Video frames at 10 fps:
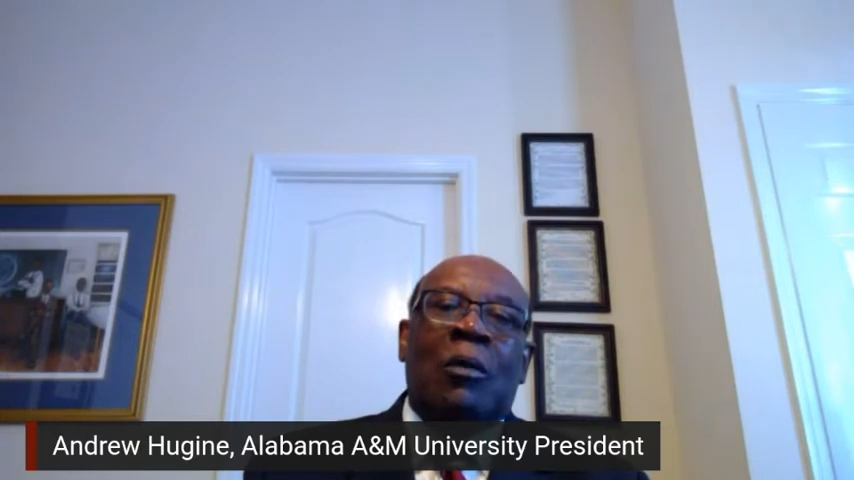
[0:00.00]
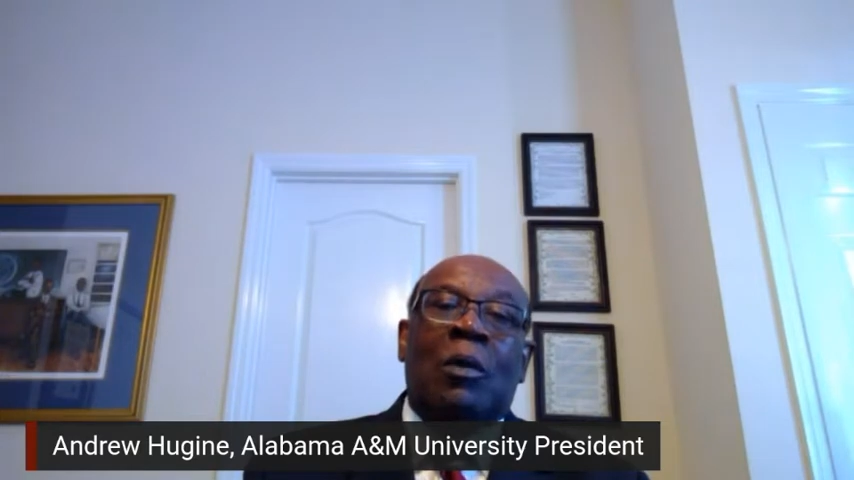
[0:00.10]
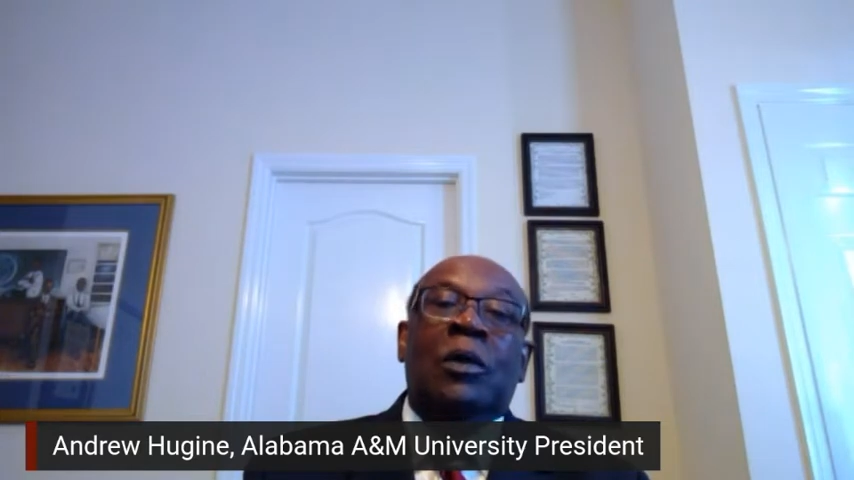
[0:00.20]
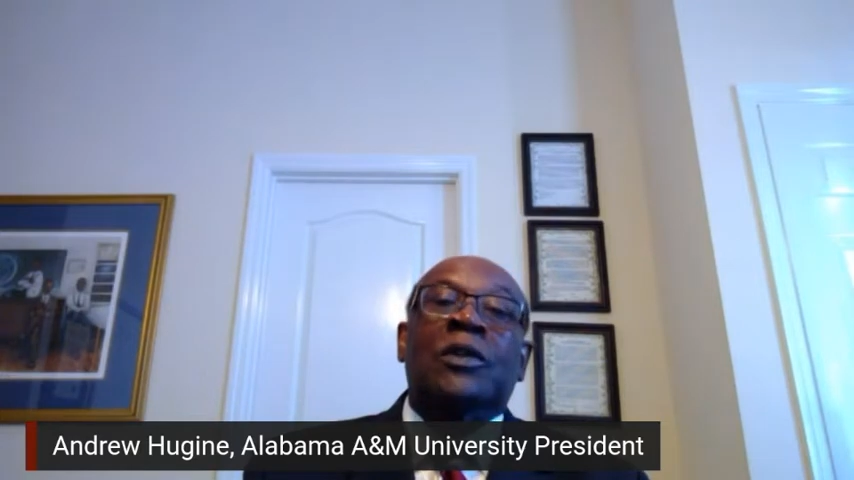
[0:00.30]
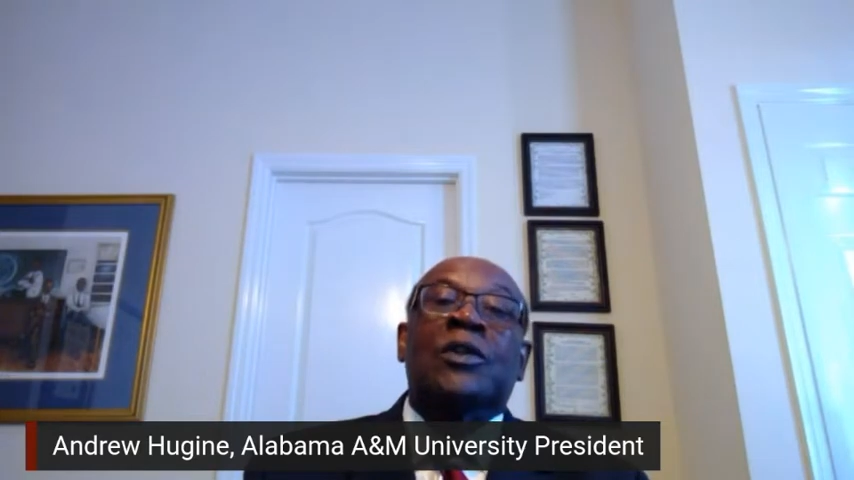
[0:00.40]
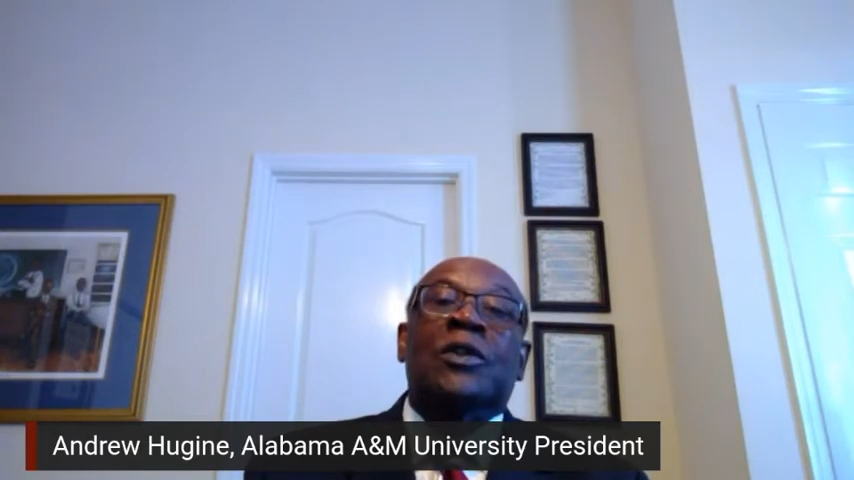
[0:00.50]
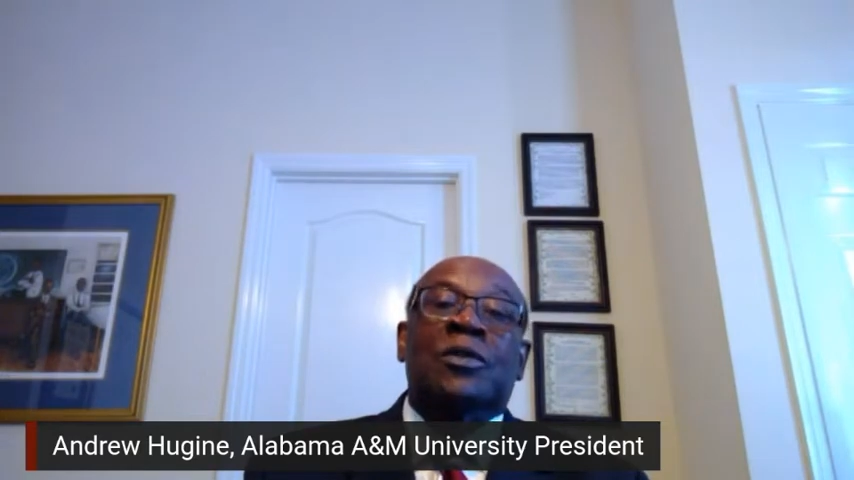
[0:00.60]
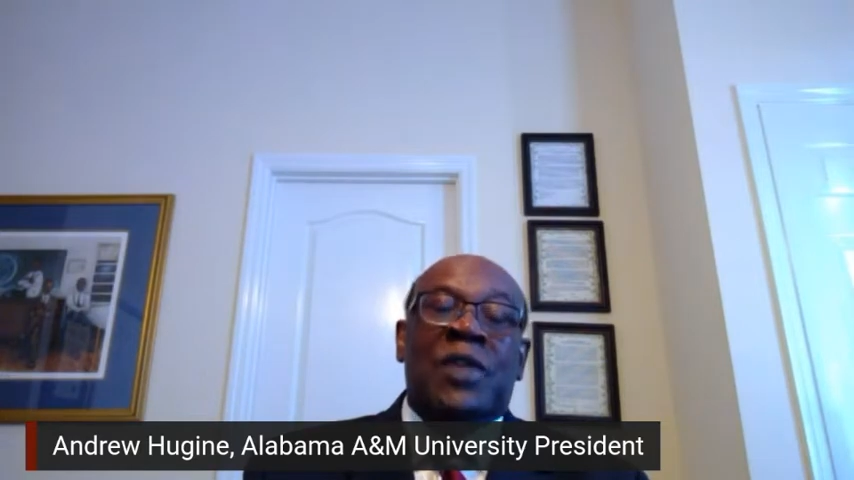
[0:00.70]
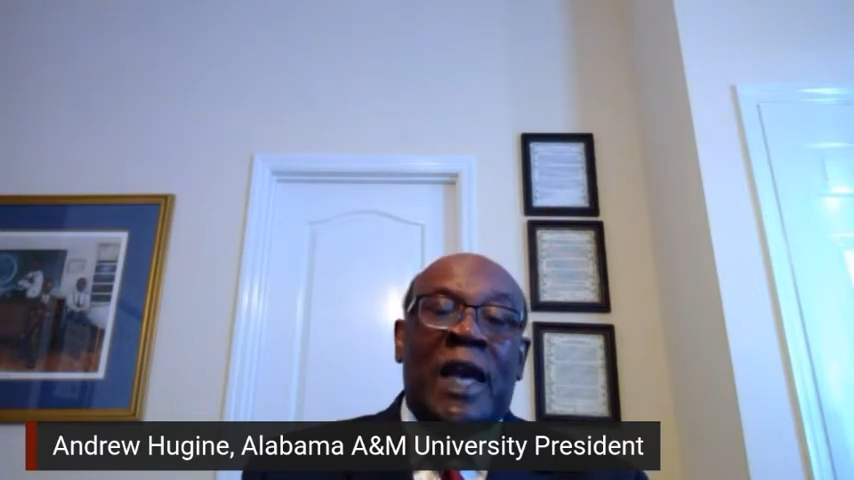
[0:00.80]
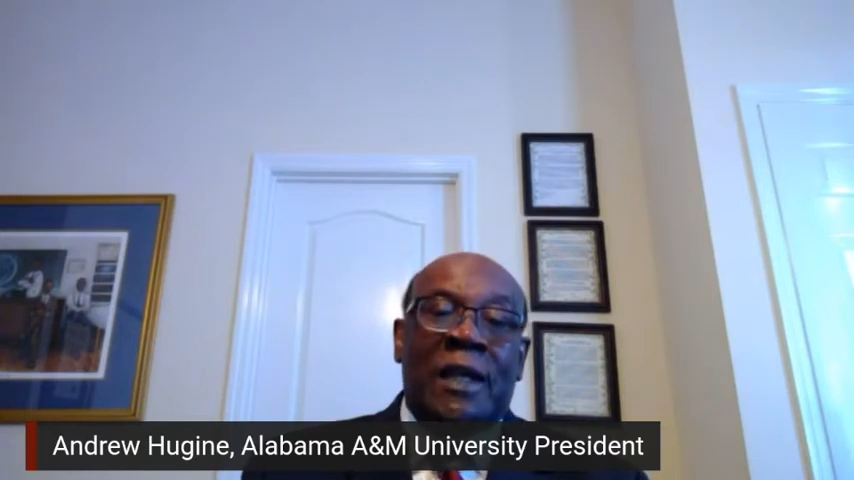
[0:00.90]
we want to
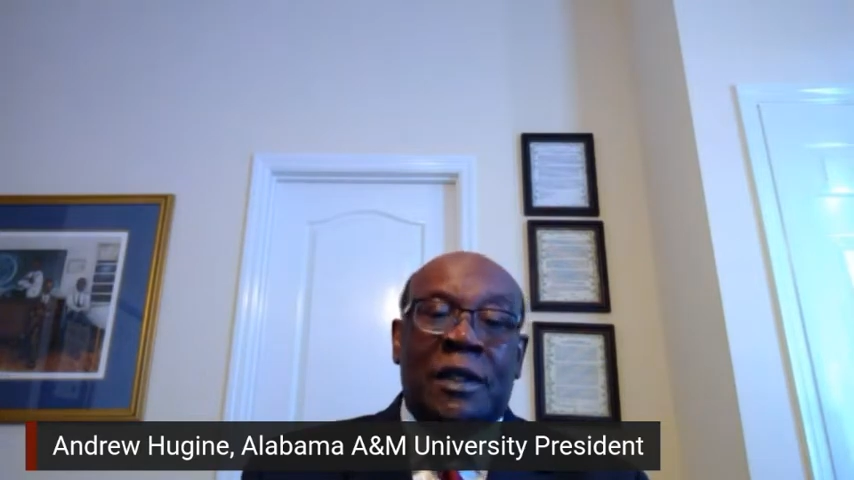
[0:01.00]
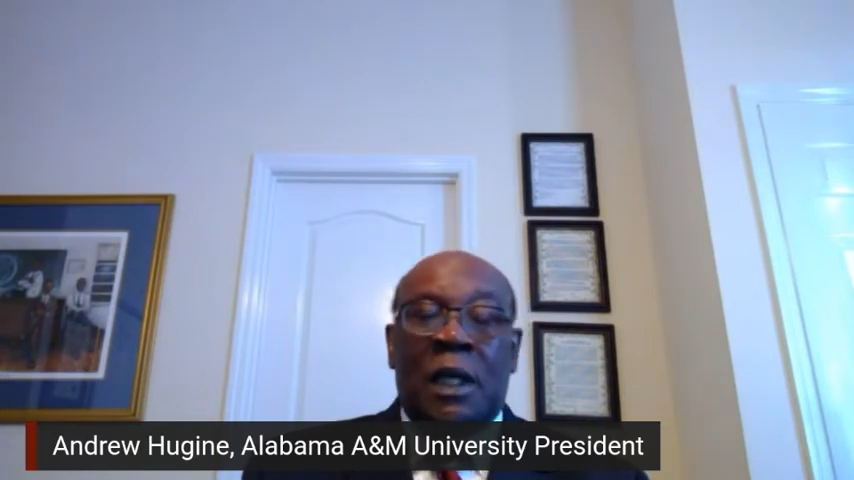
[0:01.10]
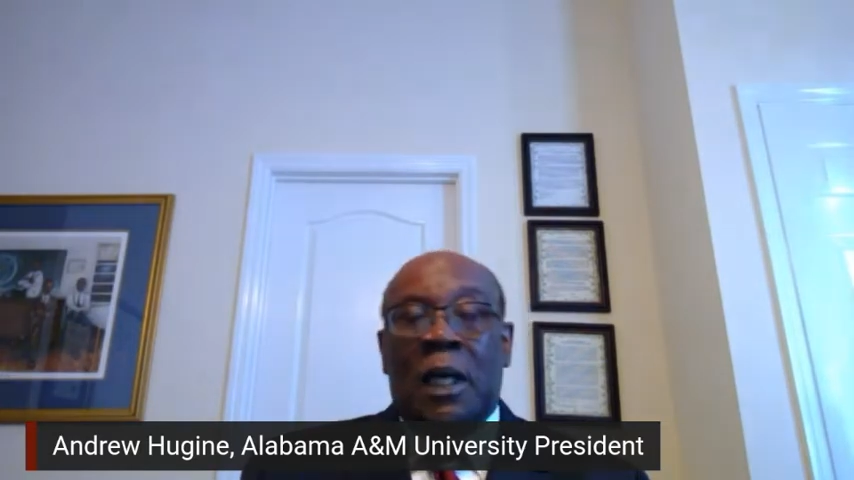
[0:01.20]
do that.